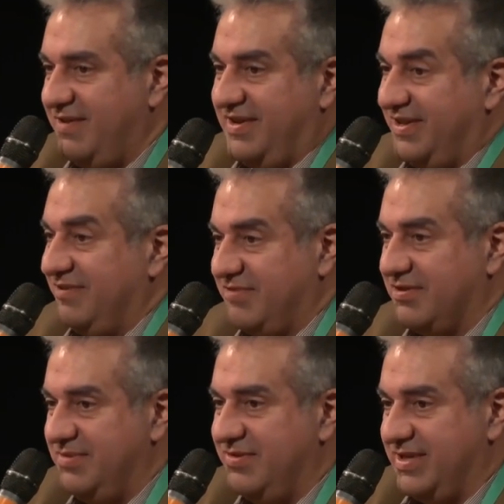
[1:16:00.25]
free software
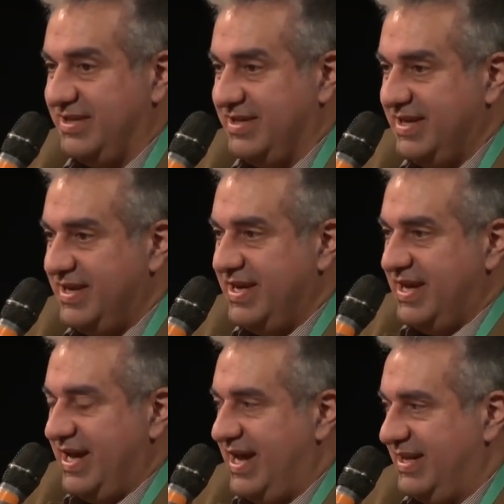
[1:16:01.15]
community.
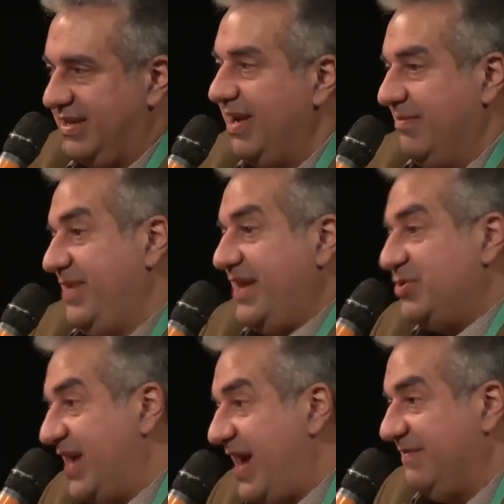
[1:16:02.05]
And well, we
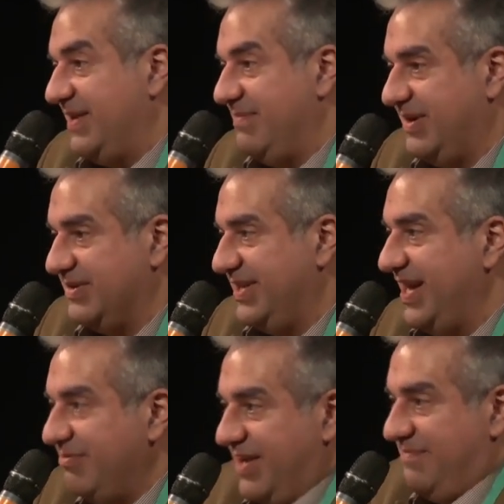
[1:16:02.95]
actually have them, because in
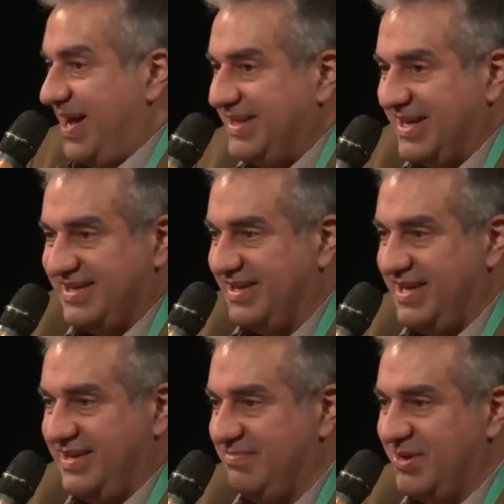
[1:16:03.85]
the end we have Matrix. I
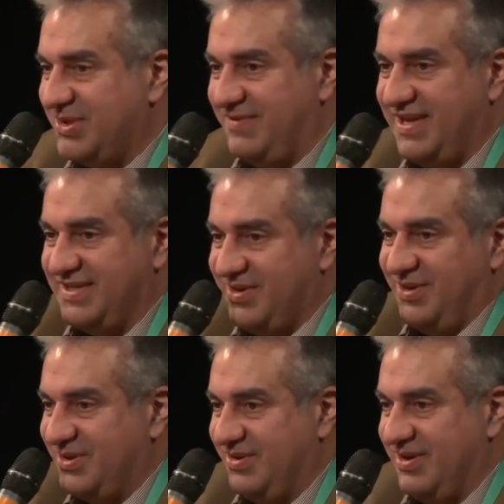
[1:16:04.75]
think most of us are
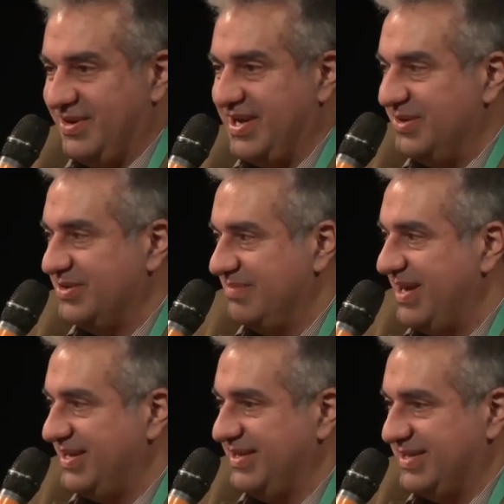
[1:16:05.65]
also already using
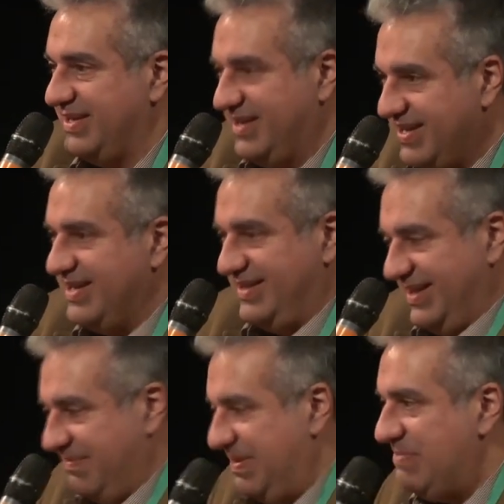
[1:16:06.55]
Matrix, and
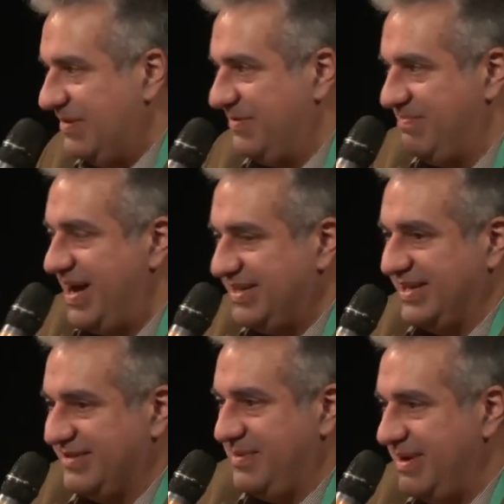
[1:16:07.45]
the people from
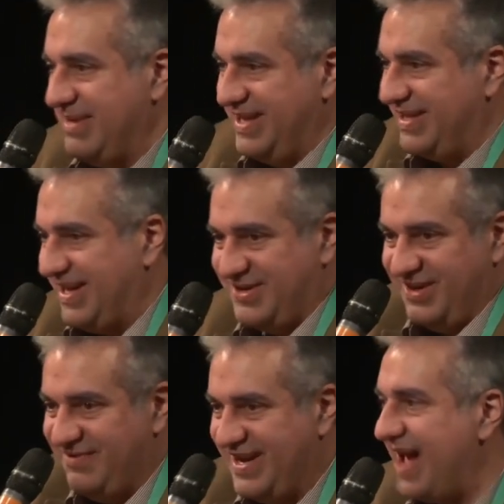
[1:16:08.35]
Matrix, from Element, are
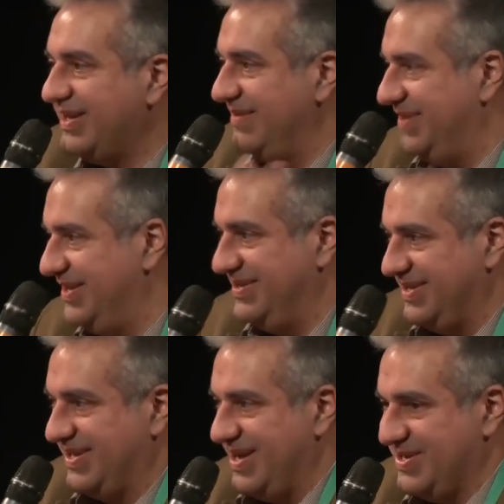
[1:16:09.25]
actually very active in this
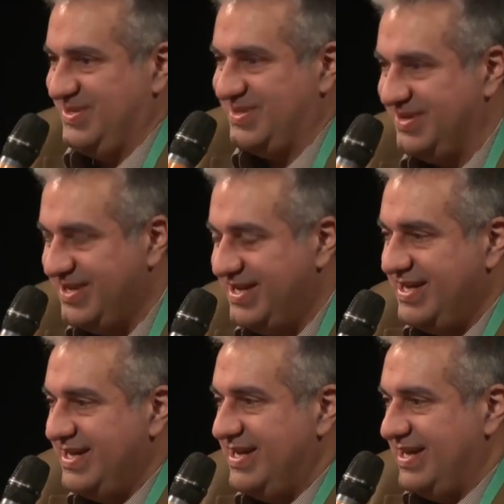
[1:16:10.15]
discussion. So,
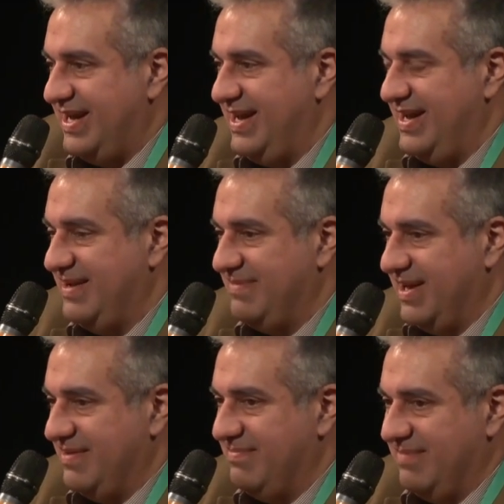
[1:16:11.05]

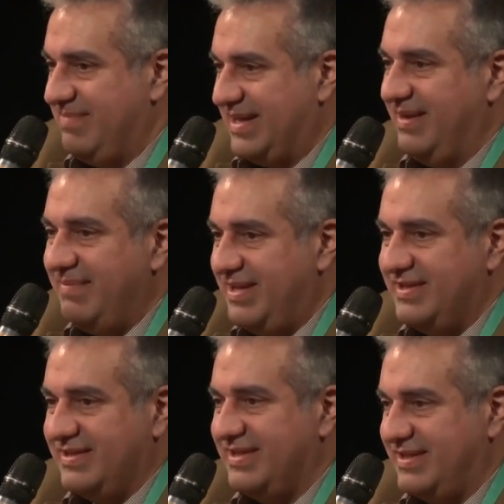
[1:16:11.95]
but I mean,
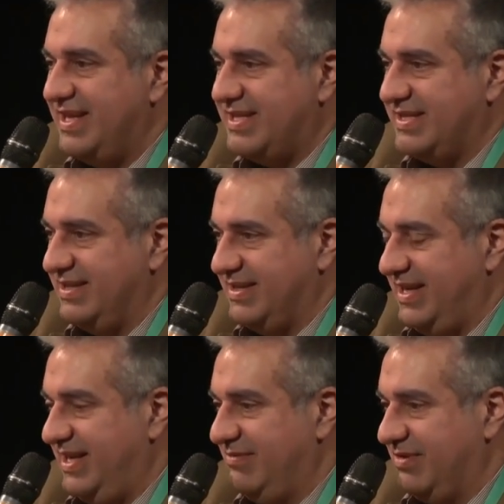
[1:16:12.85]
that's the
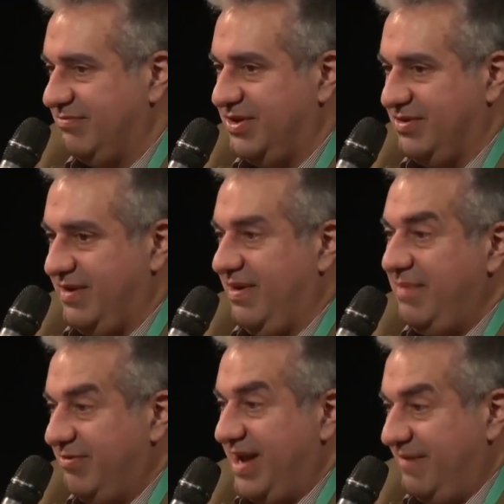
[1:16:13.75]
really what you have. I
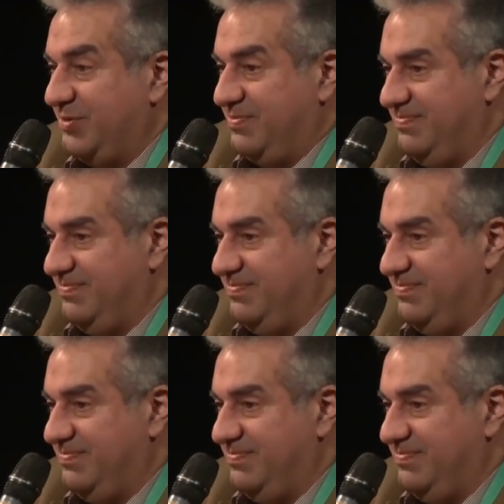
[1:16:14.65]
mean, we have to